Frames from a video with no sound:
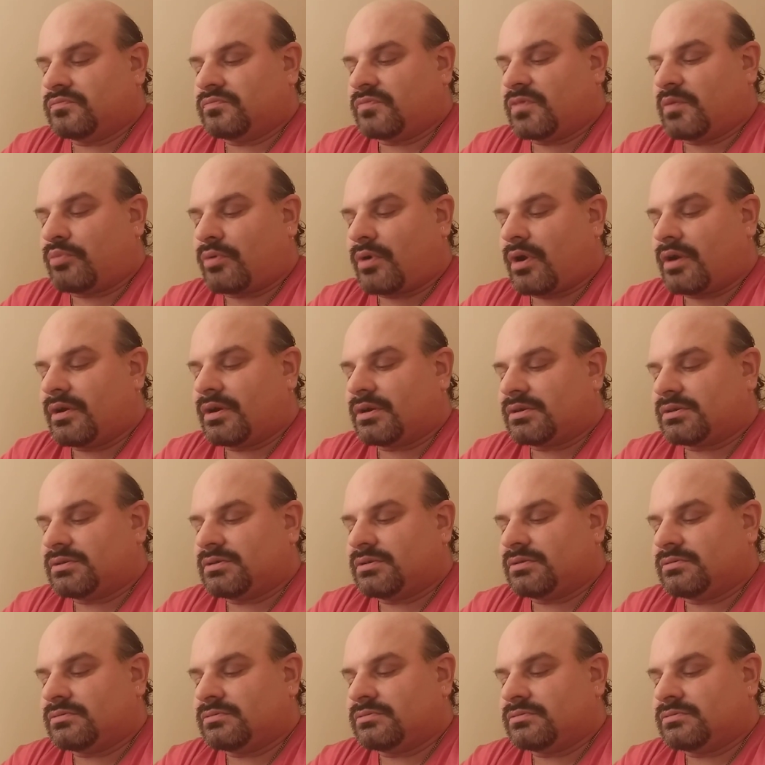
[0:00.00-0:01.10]
The
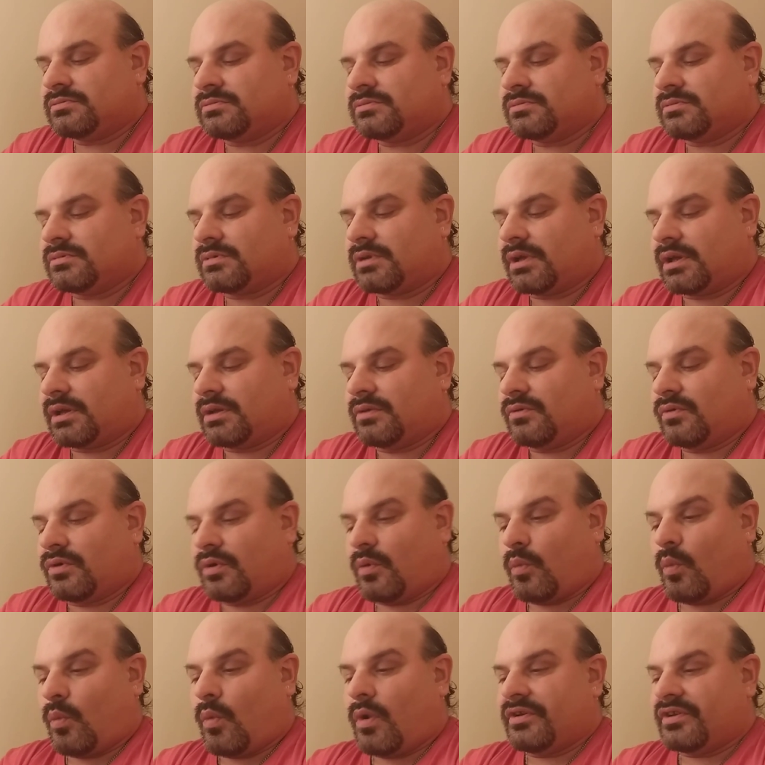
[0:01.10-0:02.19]
product, like on a
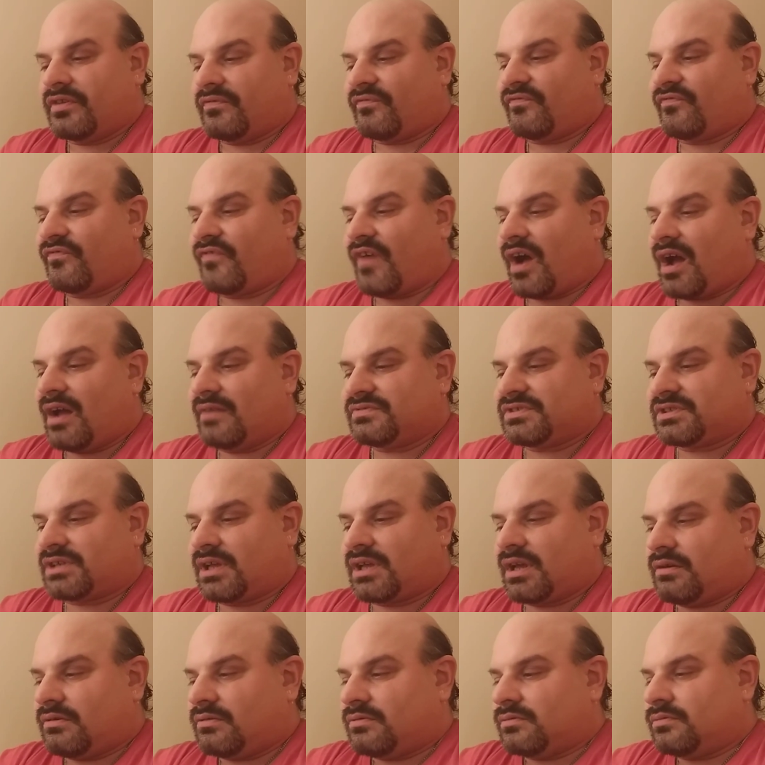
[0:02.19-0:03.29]
1 to 5
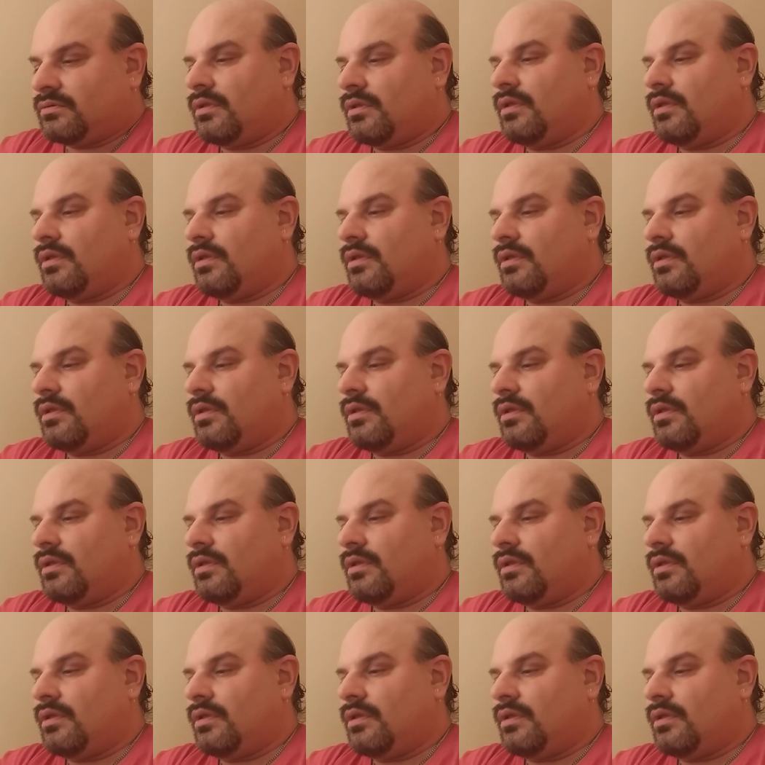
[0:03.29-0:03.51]
scale,